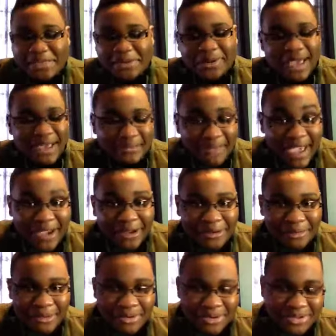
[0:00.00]
So now I'm back
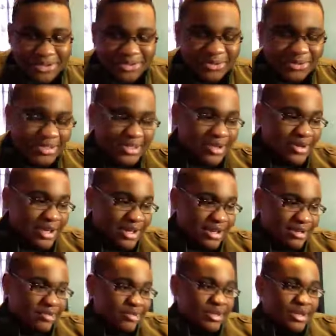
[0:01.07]
home going to school. So
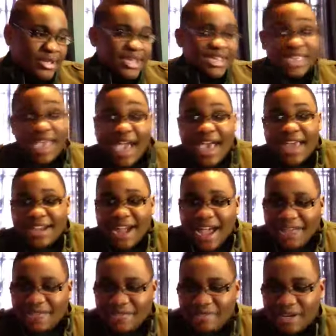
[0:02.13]
um, yeah, and I
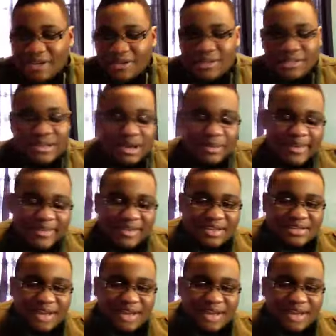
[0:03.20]
have a video to talk about that.